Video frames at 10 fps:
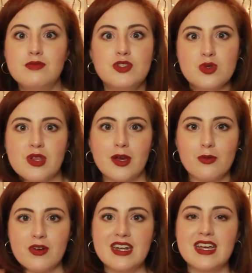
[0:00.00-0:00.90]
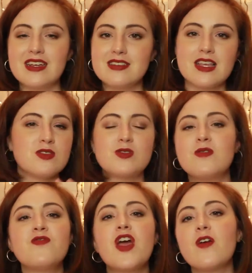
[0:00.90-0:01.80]
do like readings. It's
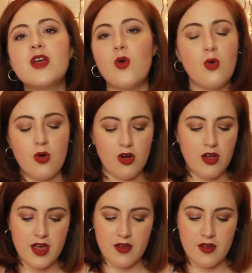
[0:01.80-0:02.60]
very cool.